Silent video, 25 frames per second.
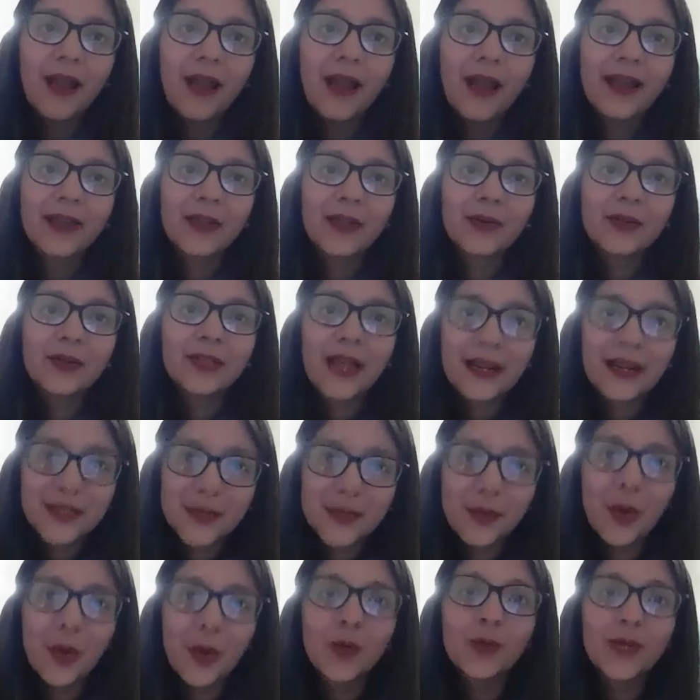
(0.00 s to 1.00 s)
and you know that
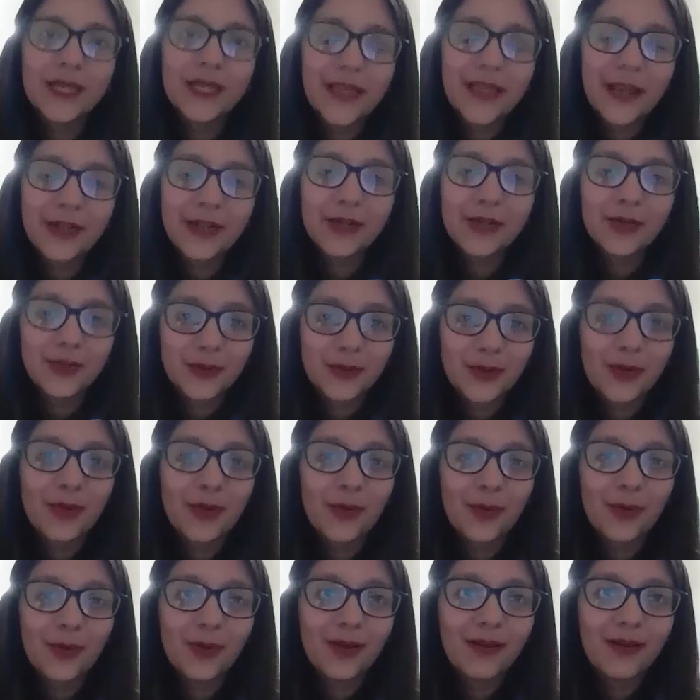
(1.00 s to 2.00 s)
is what will get you to your
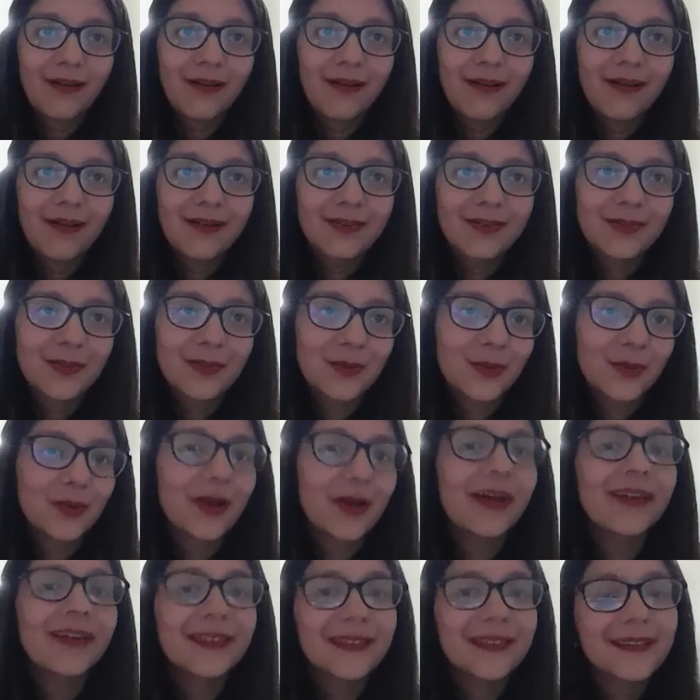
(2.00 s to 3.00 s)
goal. So
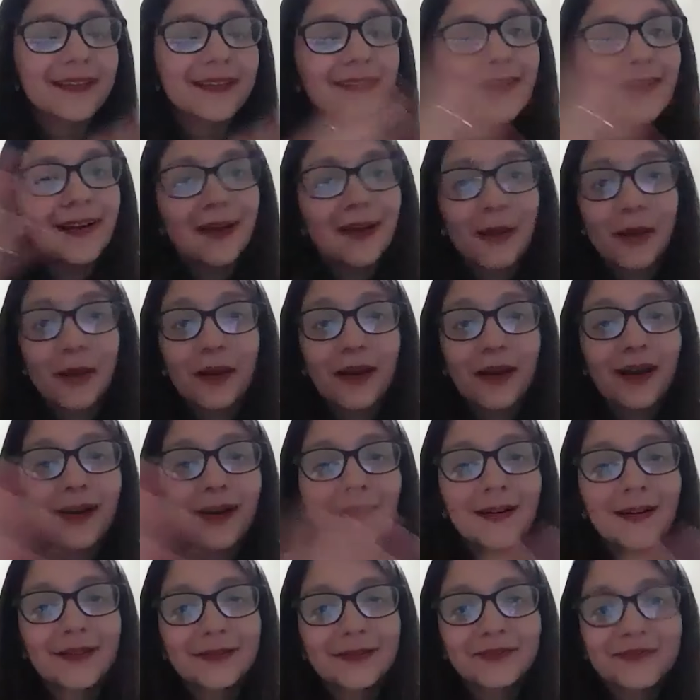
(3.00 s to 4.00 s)
I think
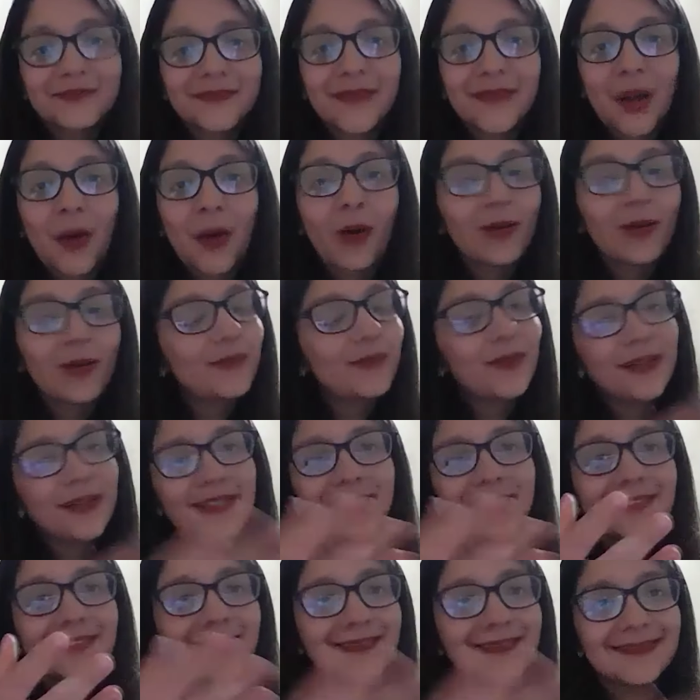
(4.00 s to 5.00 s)
all of
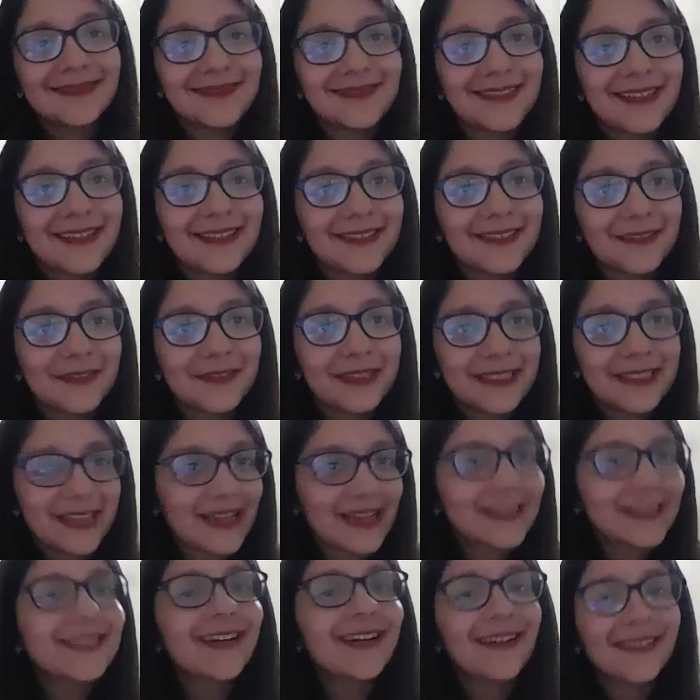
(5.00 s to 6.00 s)
us
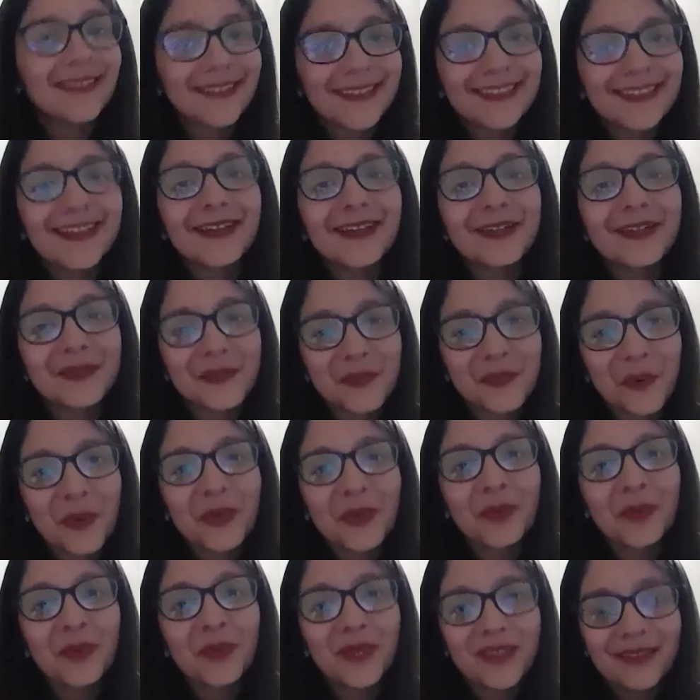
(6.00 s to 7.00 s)
at Sarthi, that is
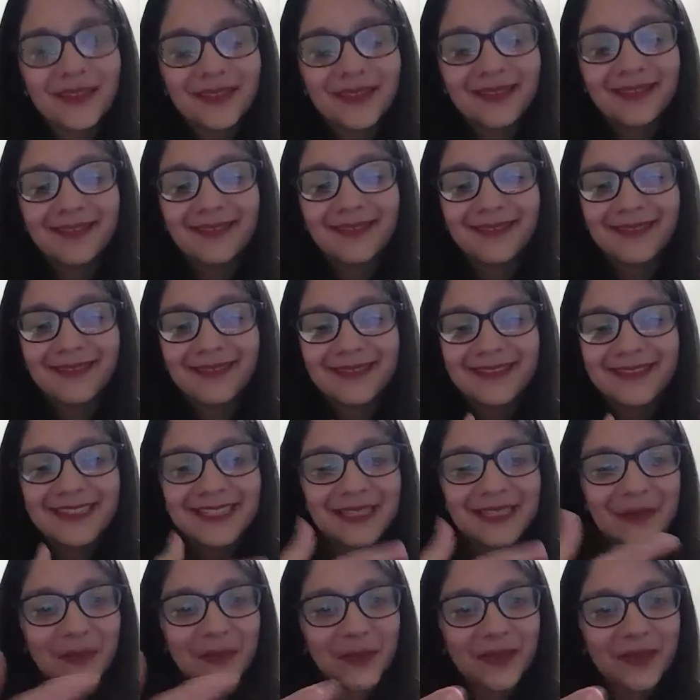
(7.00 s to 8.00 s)
what we
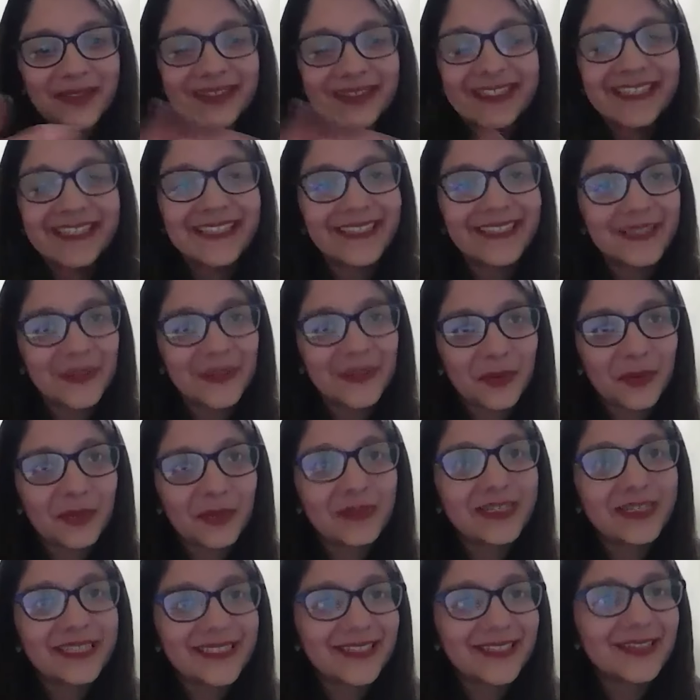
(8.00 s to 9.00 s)
typically, you
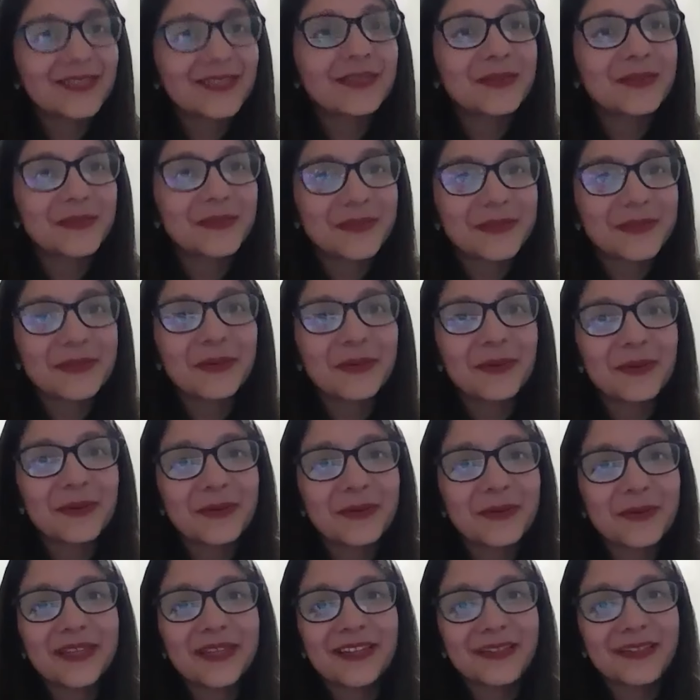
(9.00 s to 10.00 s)
know, teach our students
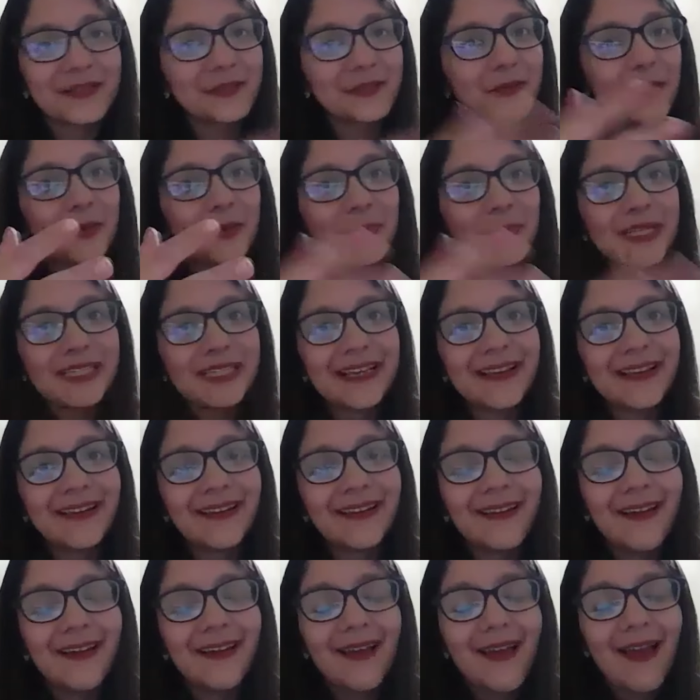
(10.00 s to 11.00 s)
also, and that is what we
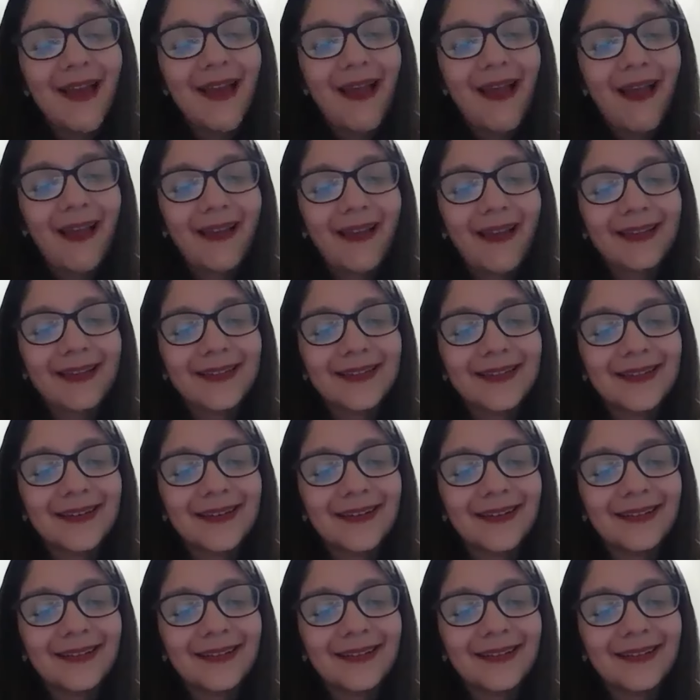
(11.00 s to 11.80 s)
tell. And